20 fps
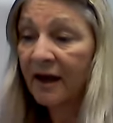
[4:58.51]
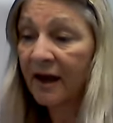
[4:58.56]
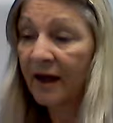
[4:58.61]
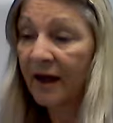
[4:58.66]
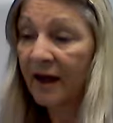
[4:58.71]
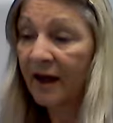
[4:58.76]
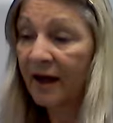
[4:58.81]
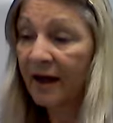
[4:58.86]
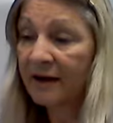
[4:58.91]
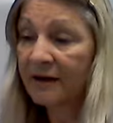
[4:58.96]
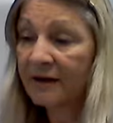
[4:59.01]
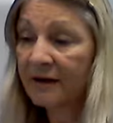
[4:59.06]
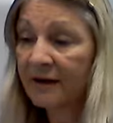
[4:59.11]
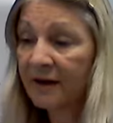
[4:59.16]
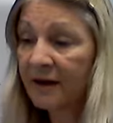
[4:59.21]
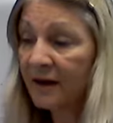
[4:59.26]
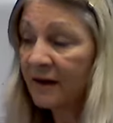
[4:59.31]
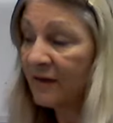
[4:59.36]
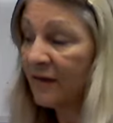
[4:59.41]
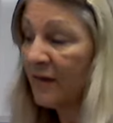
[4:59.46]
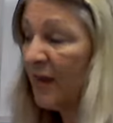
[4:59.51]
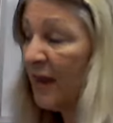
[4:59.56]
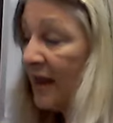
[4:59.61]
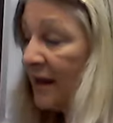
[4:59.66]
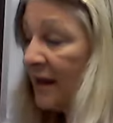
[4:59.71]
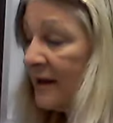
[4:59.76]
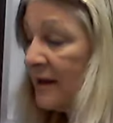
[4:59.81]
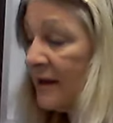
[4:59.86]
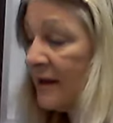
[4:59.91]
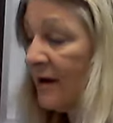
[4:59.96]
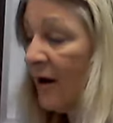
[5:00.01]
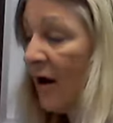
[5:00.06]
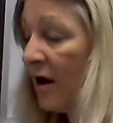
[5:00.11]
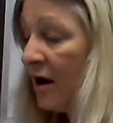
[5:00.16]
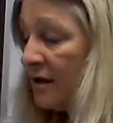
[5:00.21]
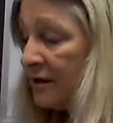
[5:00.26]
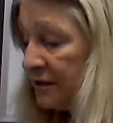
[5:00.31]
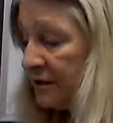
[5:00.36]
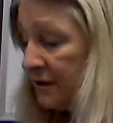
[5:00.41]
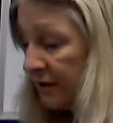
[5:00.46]
And then he
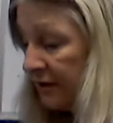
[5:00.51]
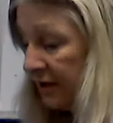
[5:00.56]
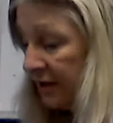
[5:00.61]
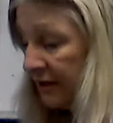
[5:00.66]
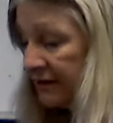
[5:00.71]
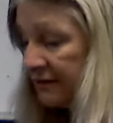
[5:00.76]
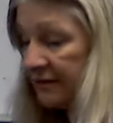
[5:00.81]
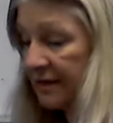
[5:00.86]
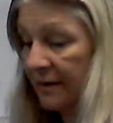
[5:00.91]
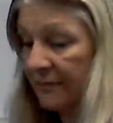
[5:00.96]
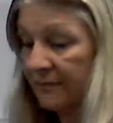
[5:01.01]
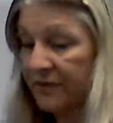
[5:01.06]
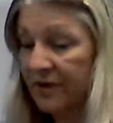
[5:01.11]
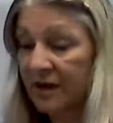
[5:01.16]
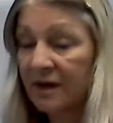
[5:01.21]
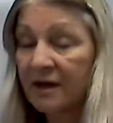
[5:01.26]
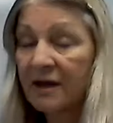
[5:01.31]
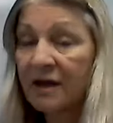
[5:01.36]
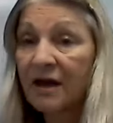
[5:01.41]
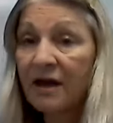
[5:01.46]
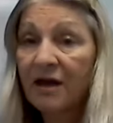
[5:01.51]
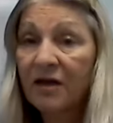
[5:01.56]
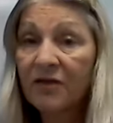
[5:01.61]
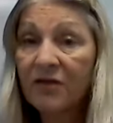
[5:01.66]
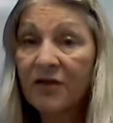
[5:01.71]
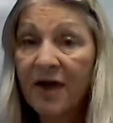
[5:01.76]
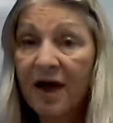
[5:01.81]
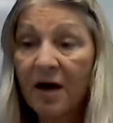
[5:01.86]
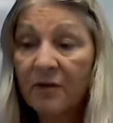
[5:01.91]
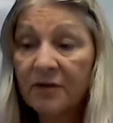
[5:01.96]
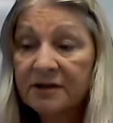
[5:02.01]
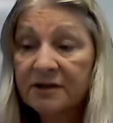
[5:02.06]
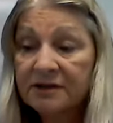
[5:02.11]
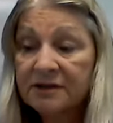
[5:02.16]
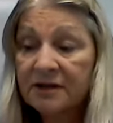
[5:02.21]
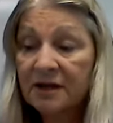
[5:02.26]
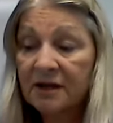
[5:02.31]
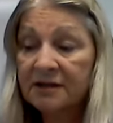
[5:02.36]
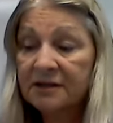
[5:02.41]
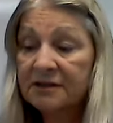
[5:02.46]
also did something that
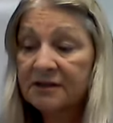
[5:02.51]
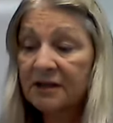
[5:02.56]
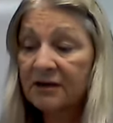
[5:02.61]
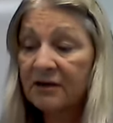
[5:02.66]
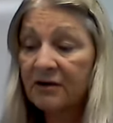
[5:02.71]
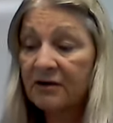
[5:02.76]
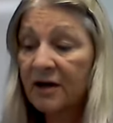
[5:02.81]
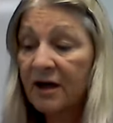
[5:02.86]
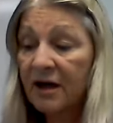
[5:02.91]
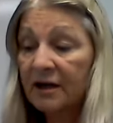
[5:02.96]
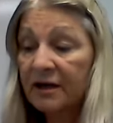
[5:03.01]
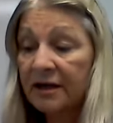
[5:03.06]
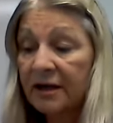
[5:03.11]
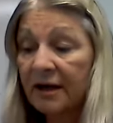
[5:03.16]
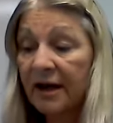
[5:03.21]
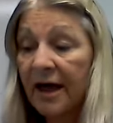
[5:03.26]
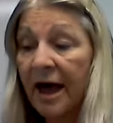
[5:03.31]
was considered a little